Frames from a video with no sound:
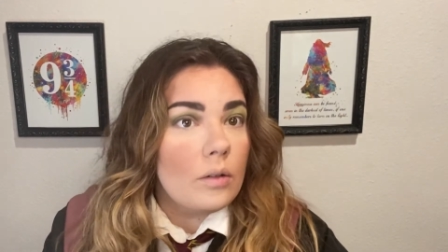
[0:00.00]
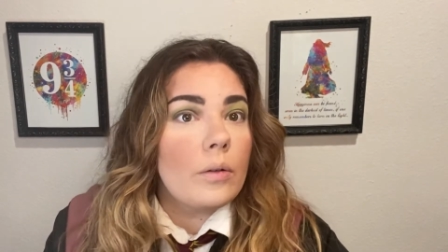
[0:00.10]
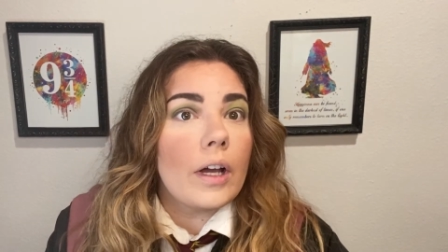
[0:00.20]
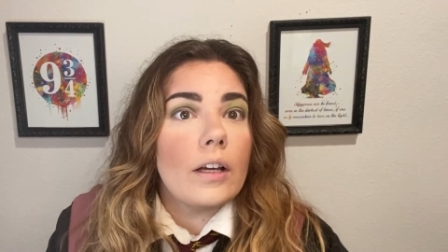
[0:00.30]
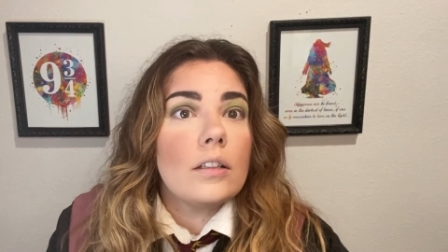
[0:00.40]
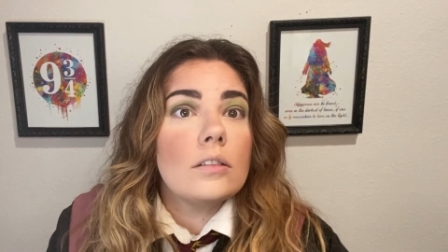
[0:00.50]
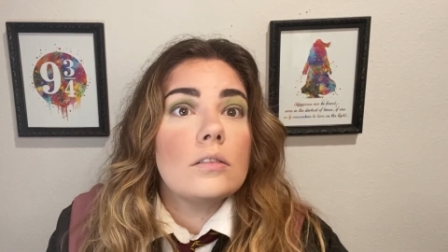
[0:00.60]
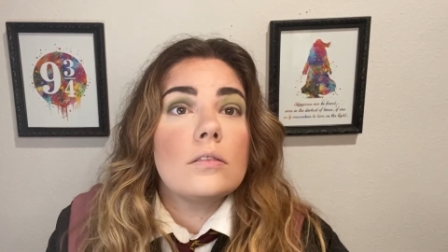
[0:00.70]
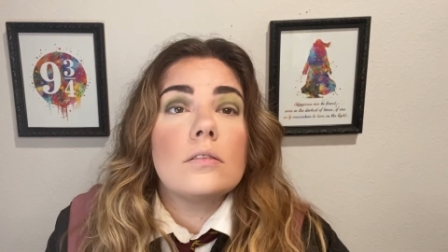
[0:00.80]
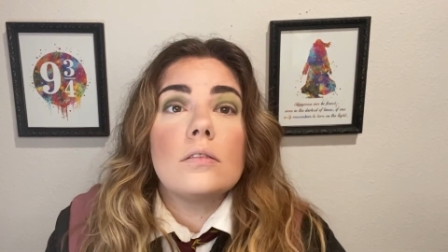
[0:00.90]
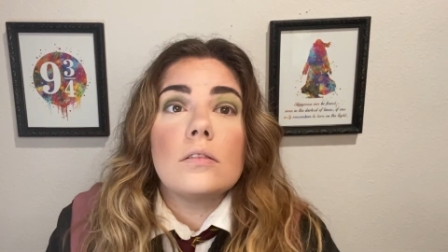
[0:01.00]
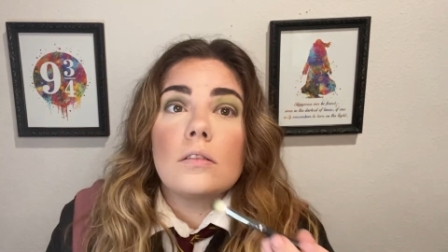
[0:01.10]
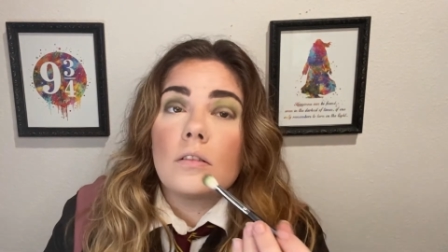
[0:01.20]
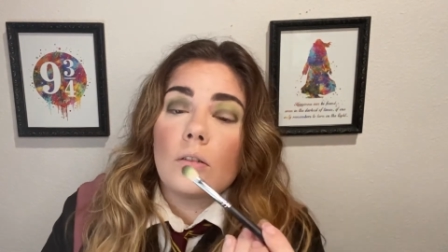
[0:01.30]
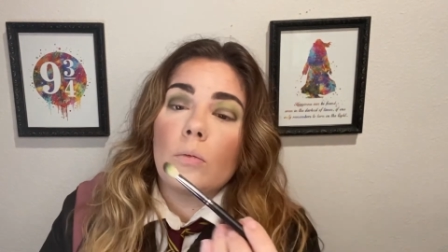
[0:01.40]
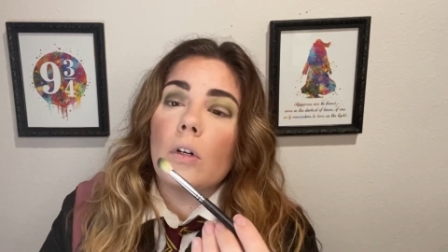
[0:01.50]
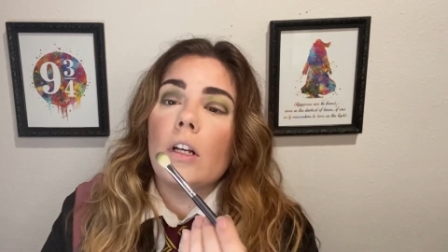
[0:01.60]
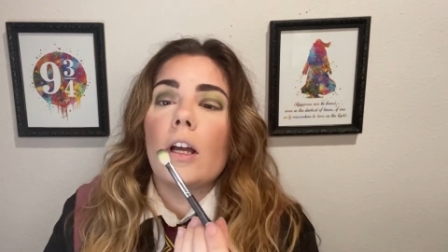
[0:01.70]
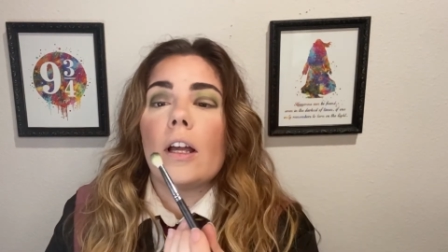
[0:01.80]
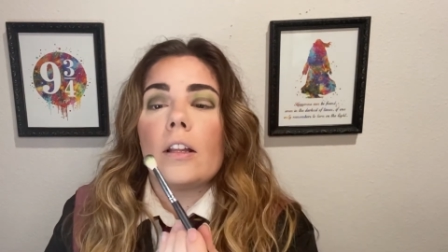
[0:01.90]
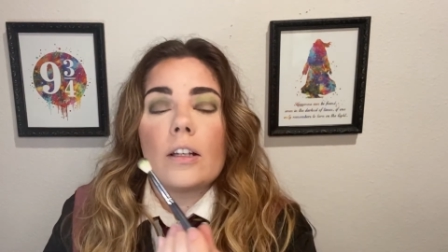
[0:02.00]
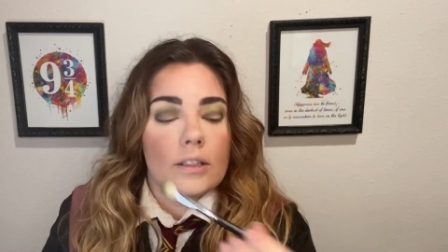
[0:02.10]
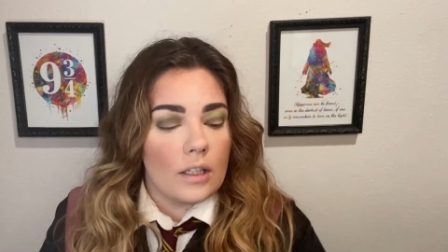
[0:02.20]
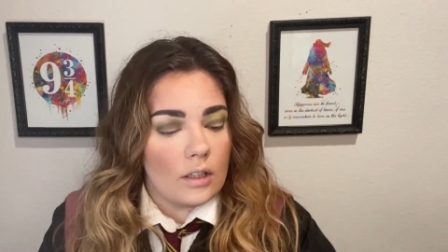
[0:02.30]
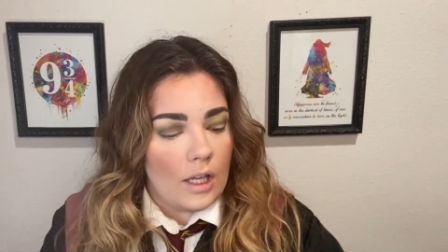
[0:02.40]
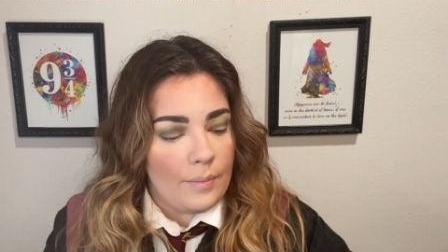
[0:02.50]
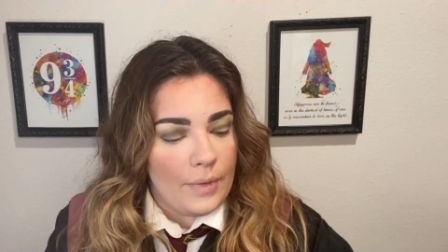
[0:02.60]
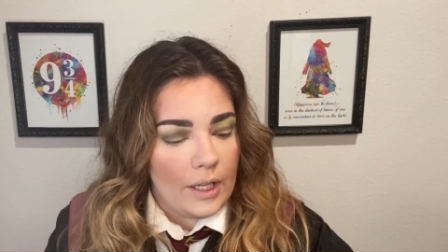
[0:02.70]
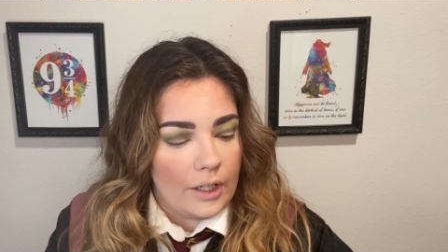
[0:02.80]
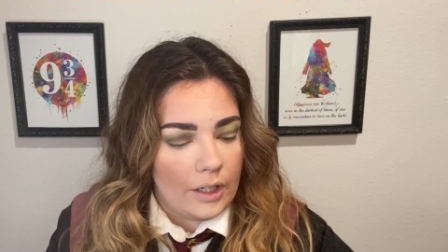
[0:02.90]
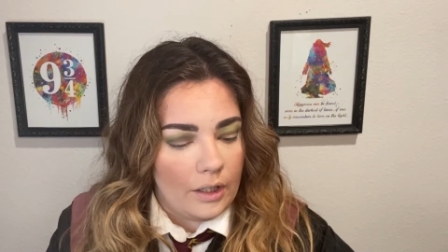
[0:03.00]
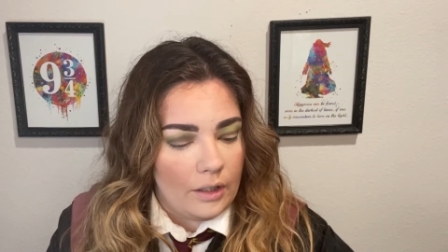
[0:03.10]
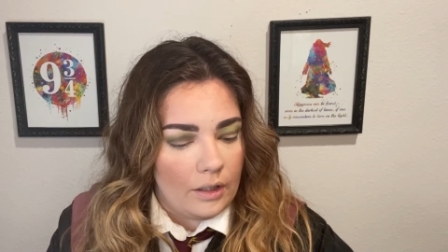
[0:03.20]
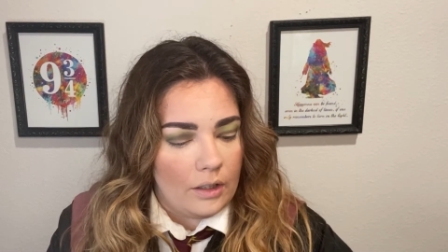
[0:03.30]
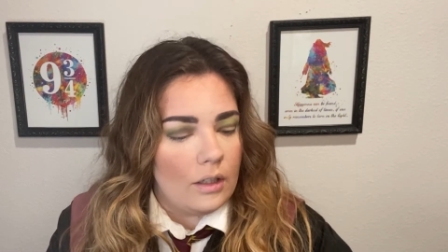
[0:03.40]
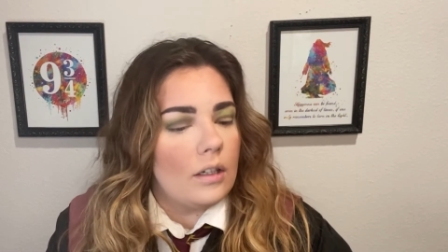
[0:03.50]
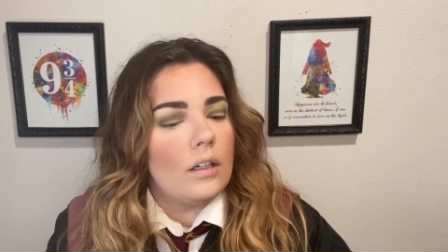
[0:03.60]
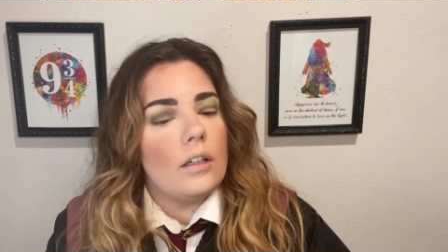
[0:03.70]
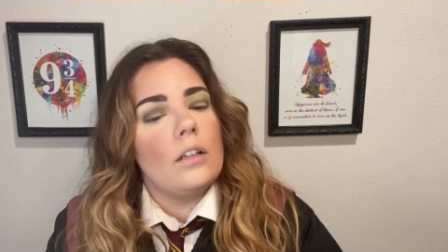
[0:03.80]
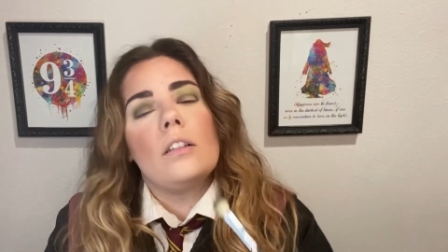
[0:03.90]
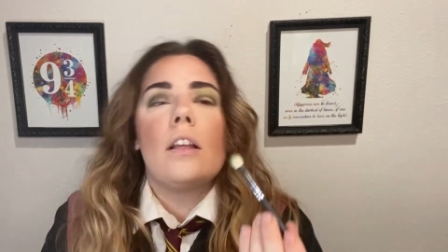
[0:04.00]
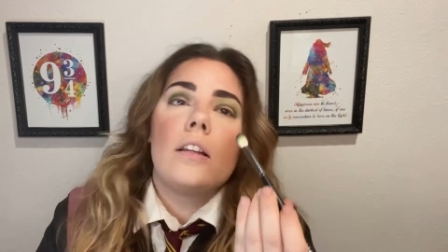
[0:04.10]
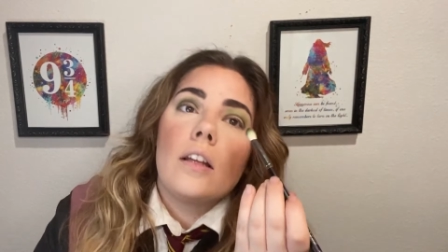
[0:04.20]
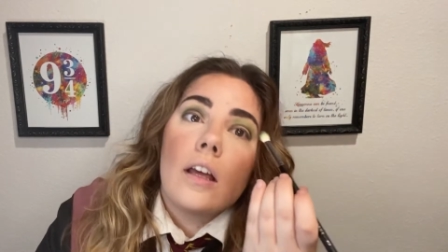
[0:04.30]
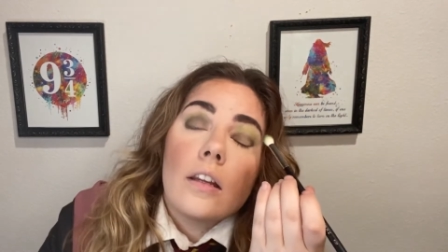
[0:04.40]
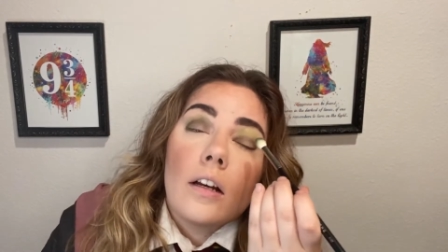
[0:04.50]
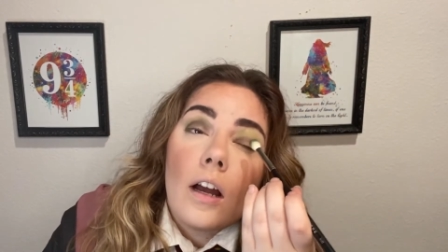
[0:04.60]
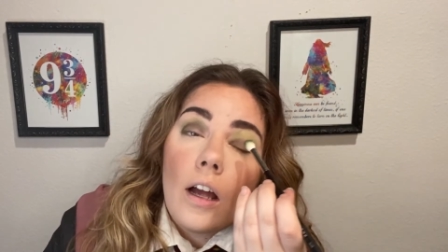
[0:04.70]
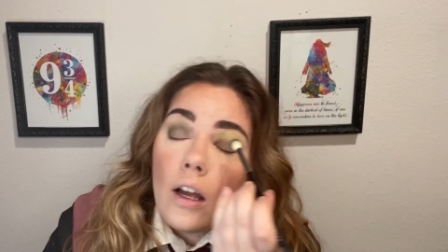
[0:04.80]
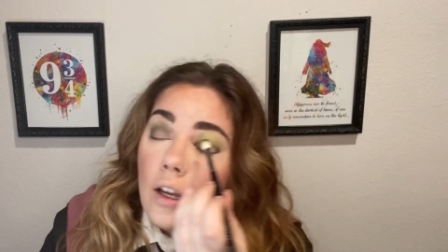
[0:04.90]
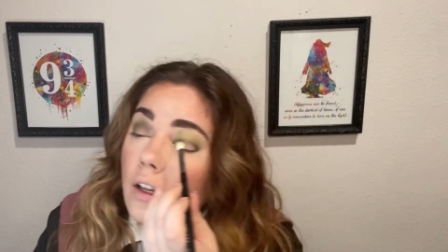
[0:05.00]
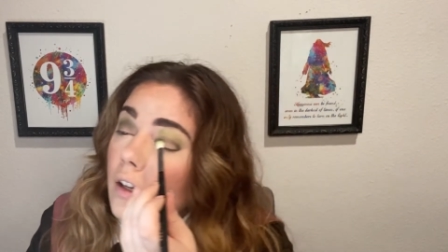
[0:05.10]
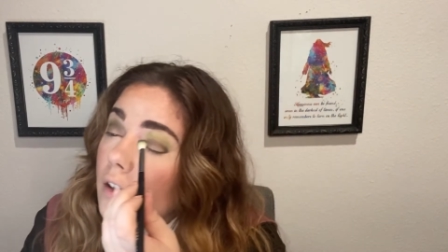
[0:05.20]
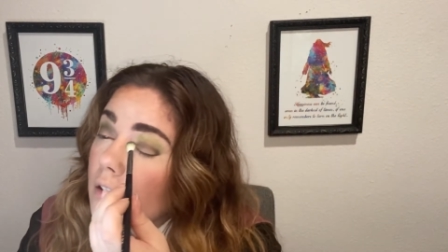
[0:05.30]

Well, one eye looks a lot better than the other eye.